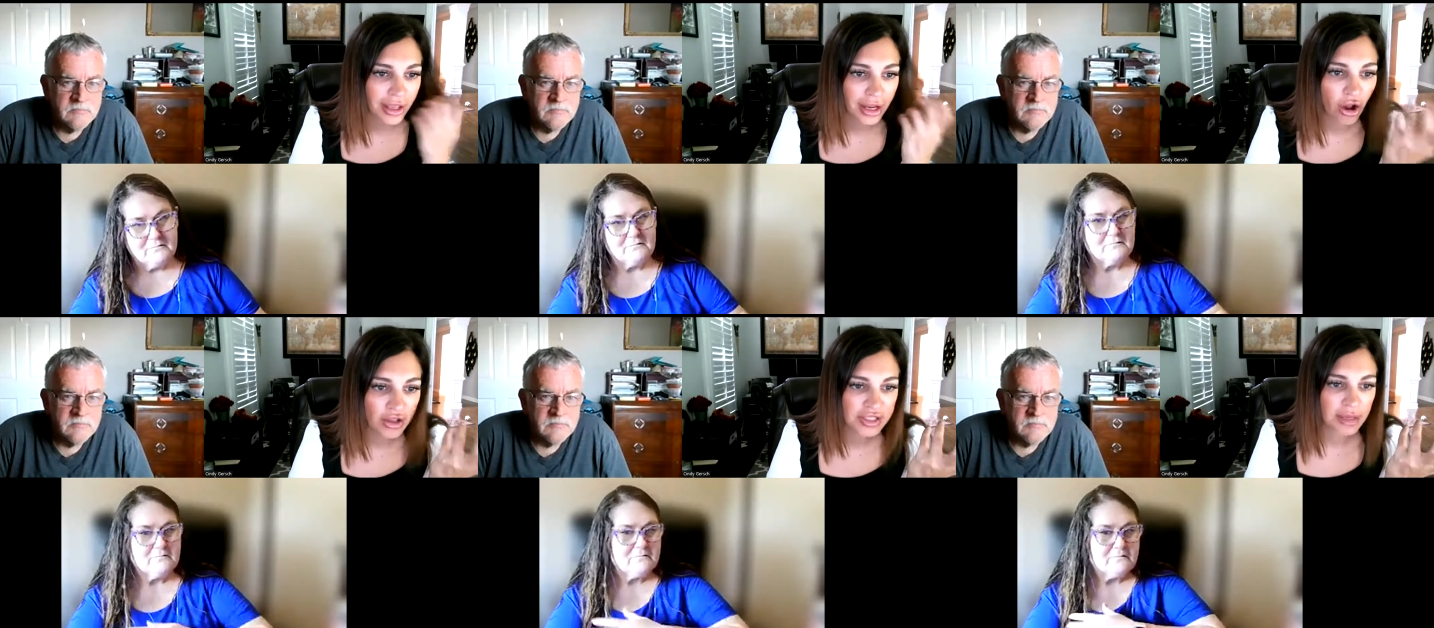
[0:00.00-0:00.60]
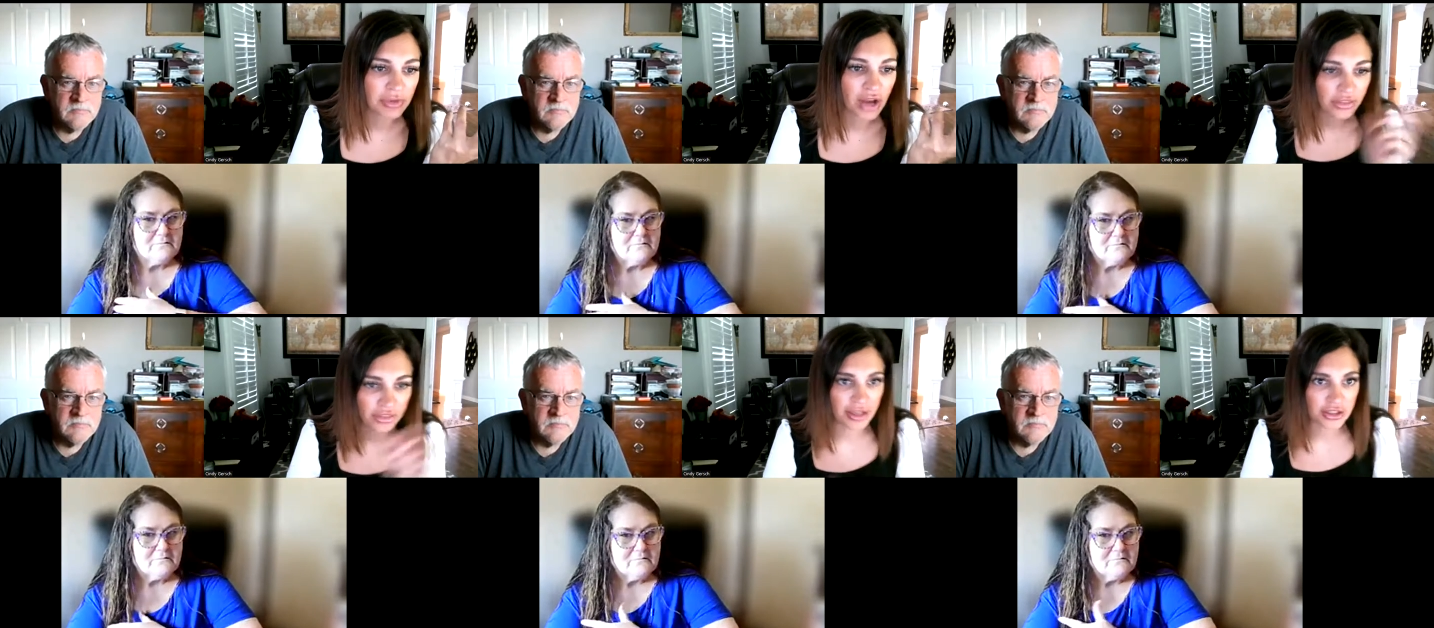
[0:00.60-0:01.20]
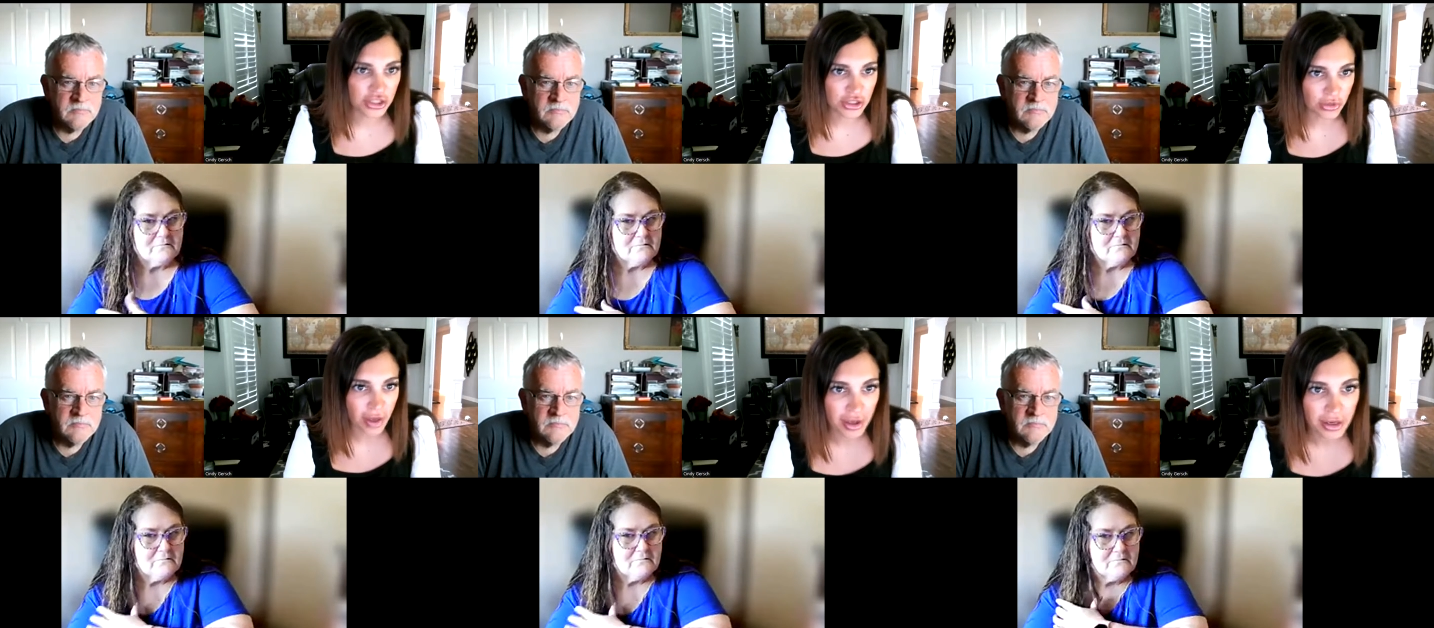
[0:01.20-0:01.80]
Speaker 1: it cost them nothing to do
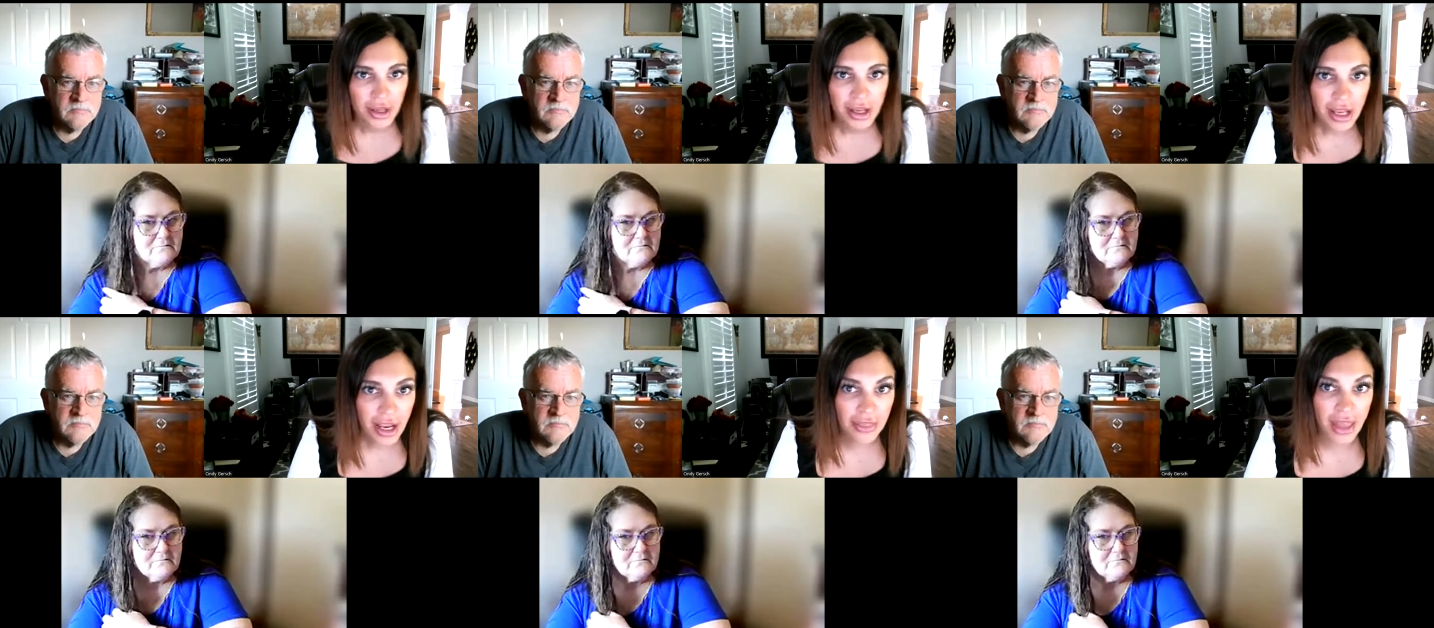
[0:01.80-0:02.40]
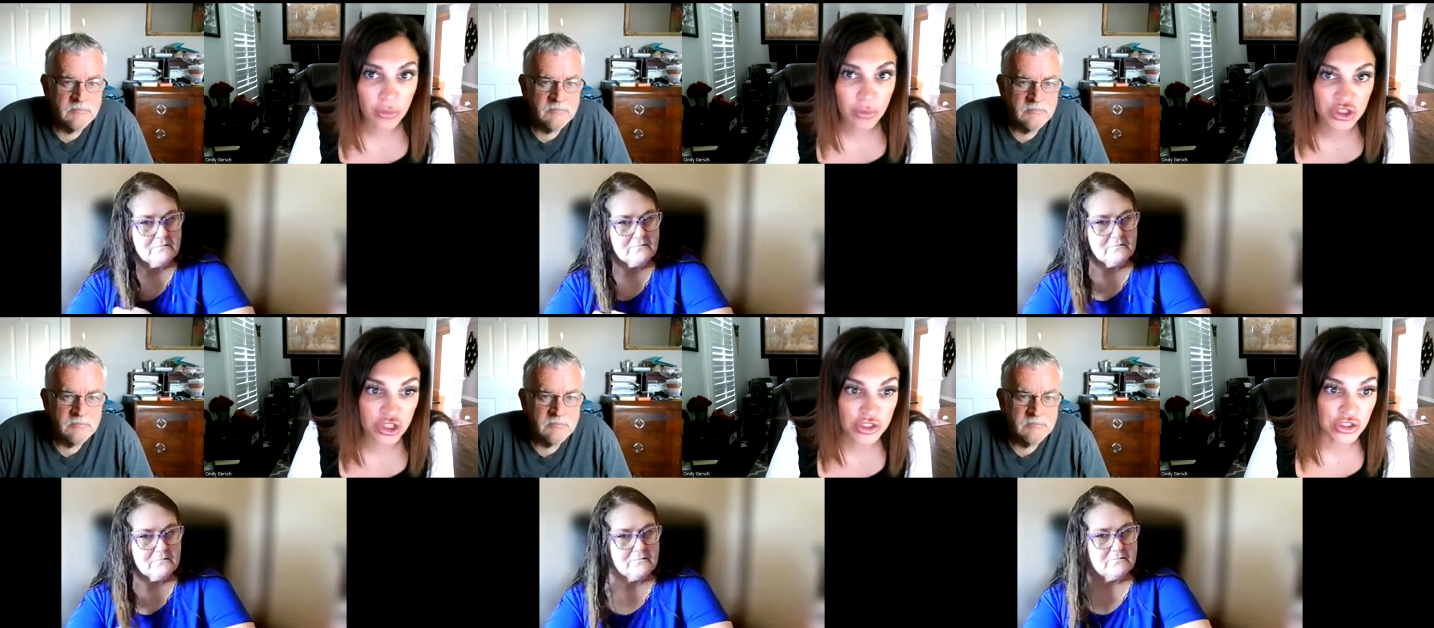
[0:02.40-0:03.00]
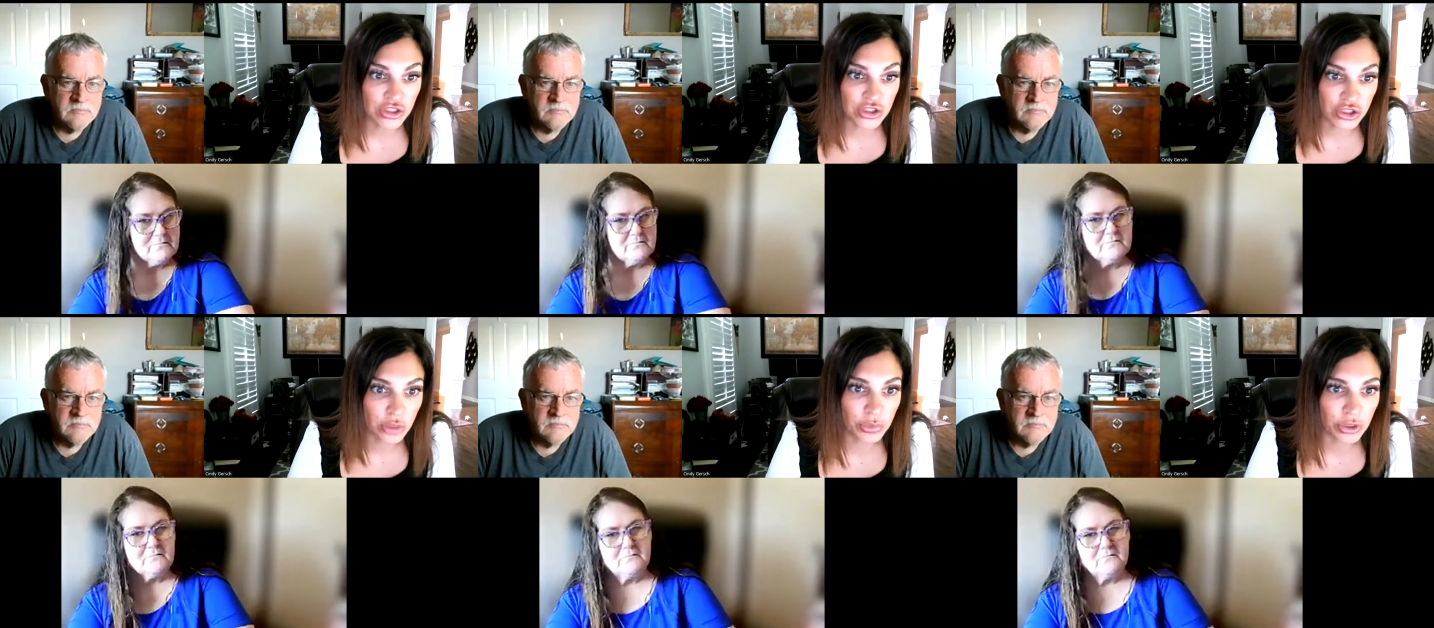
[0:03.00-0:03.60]
that and that was just
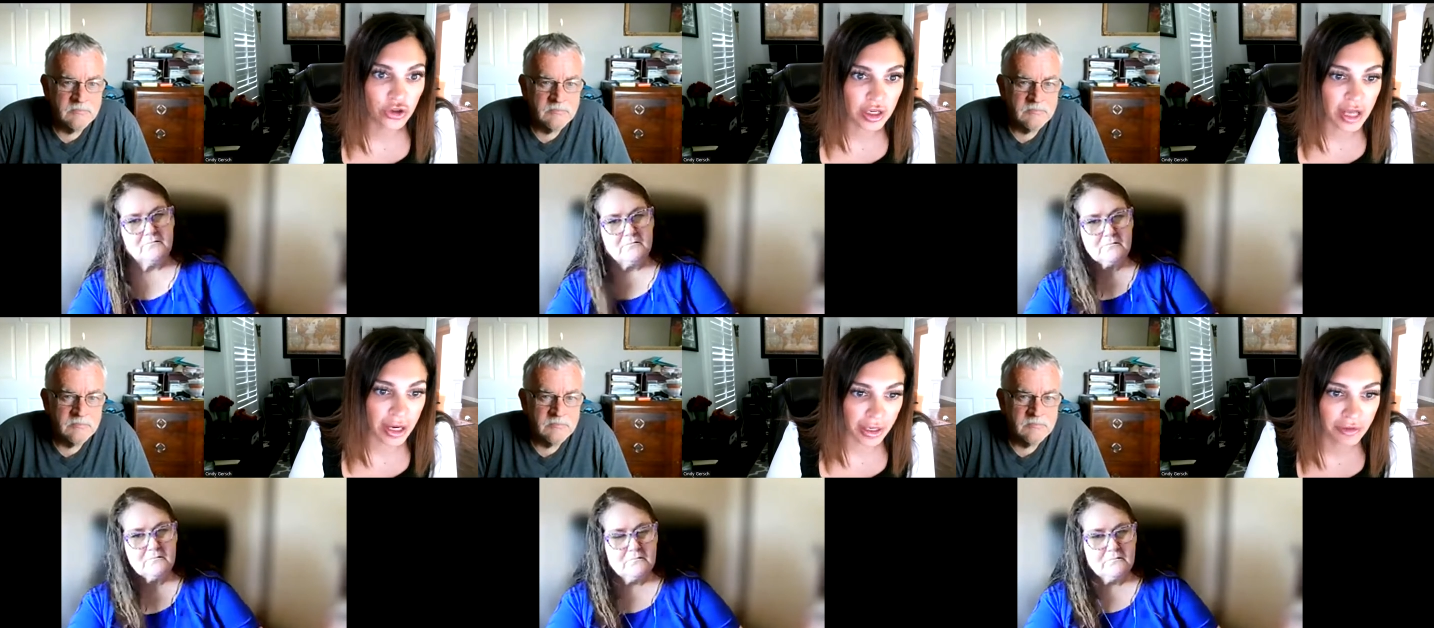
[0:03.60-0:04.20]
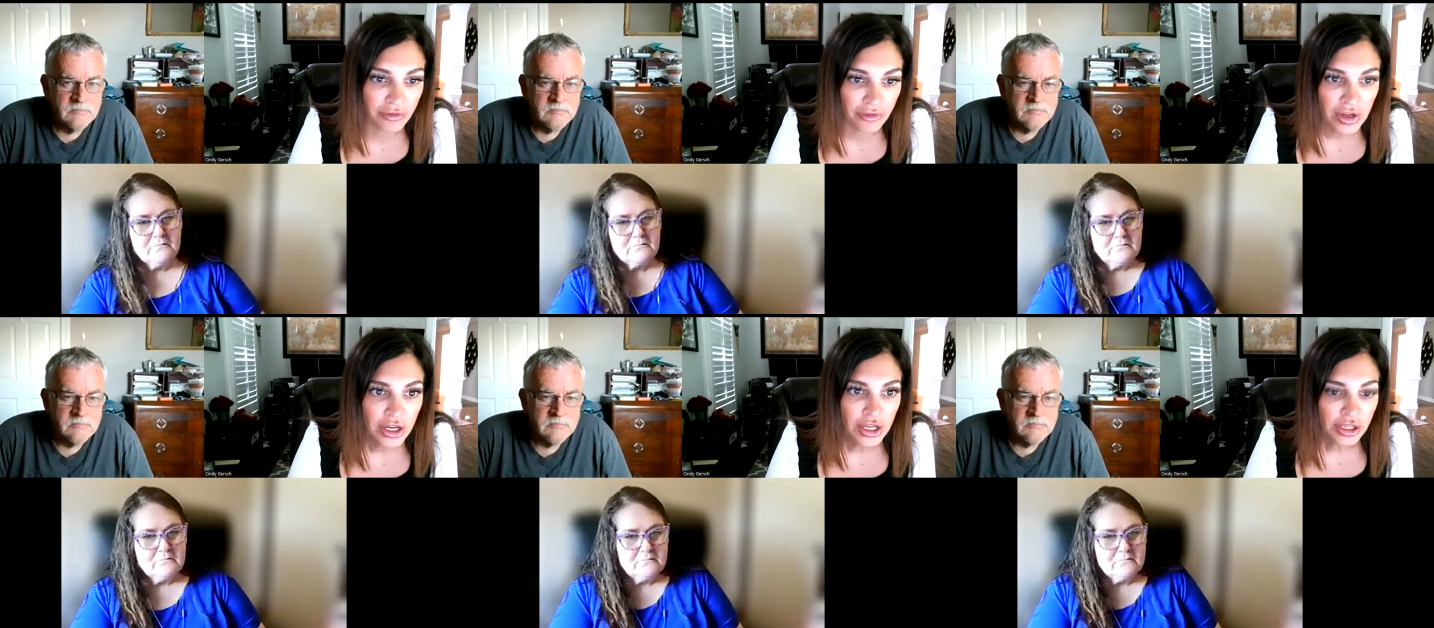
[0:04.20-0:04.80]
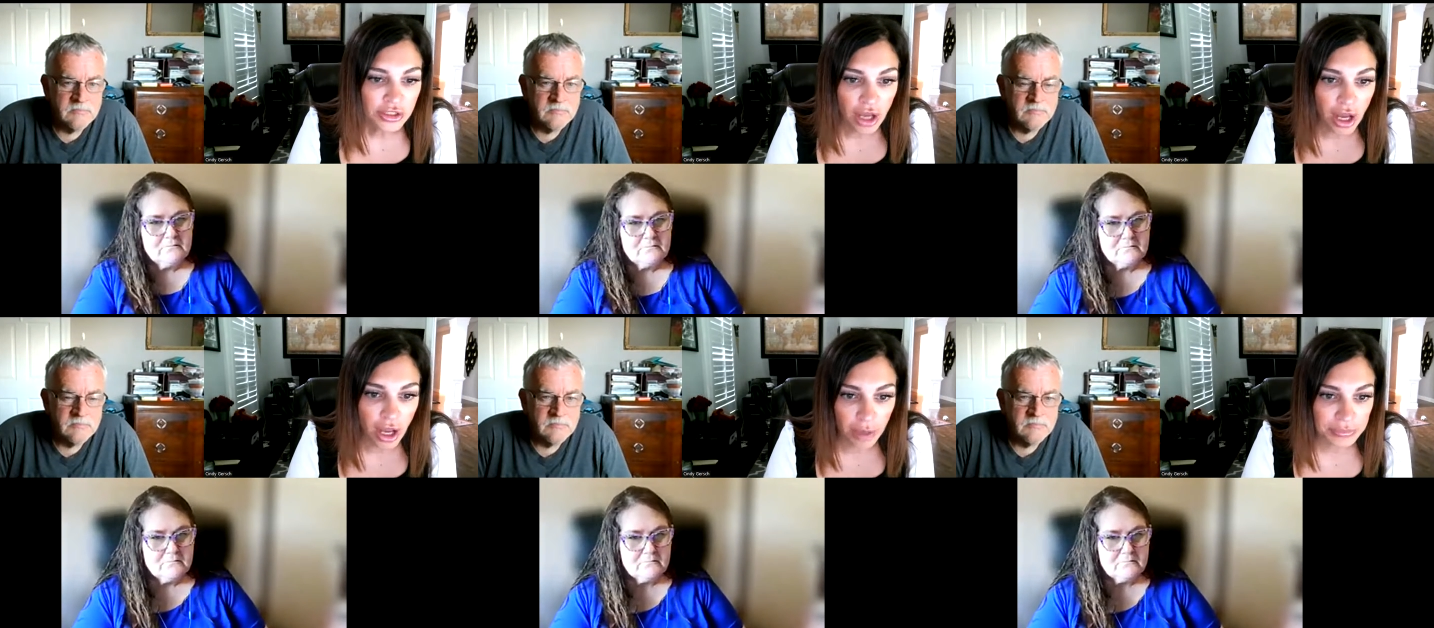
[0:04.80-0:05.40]
super creative
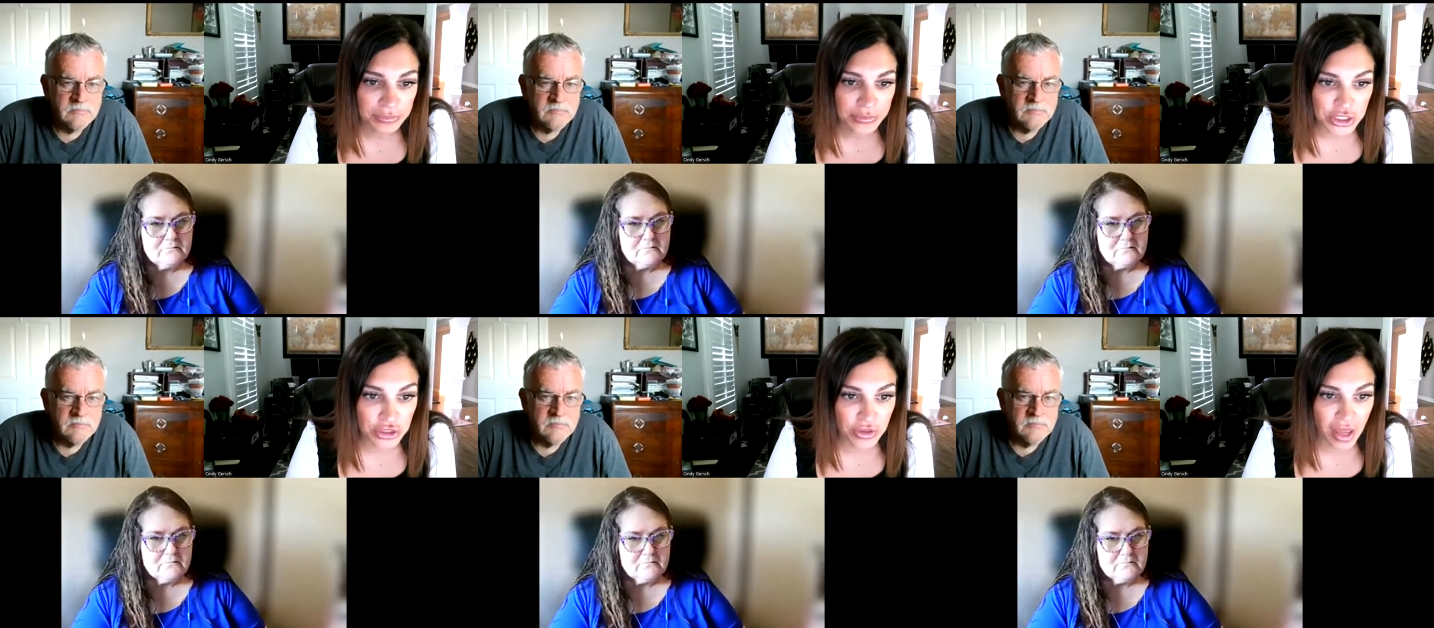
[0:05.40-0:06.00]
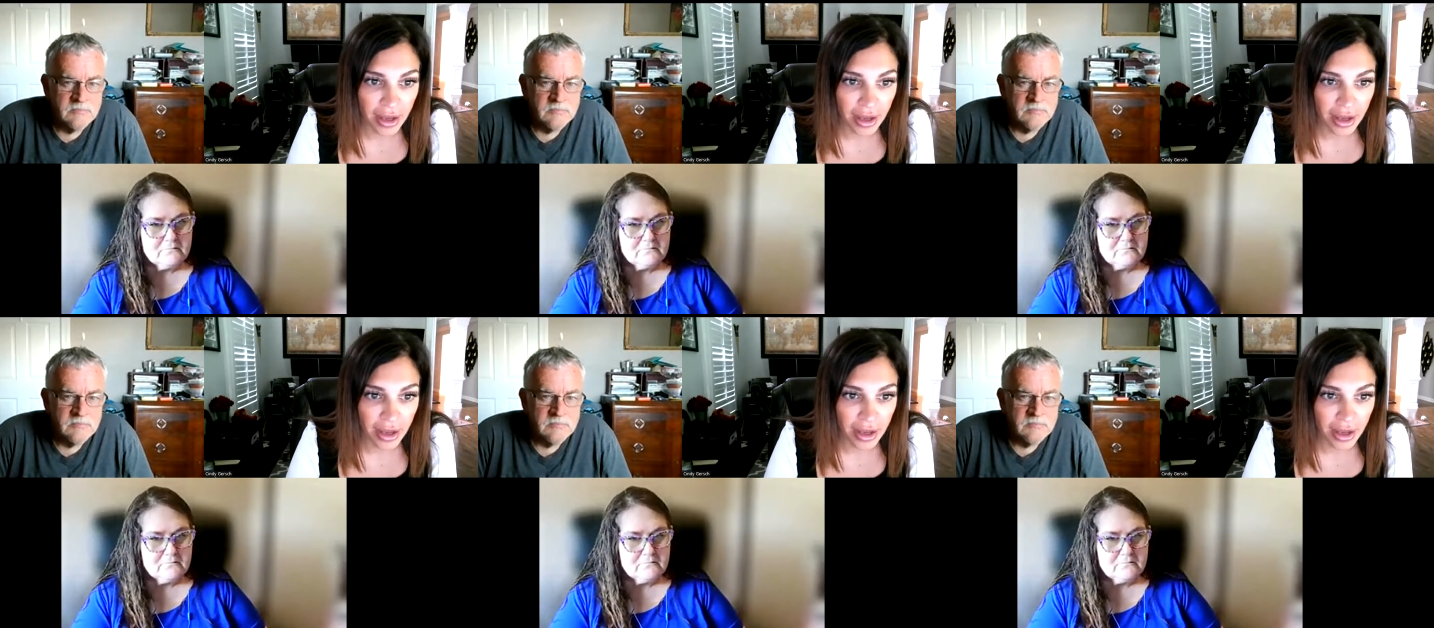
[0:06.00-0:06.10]
um, to do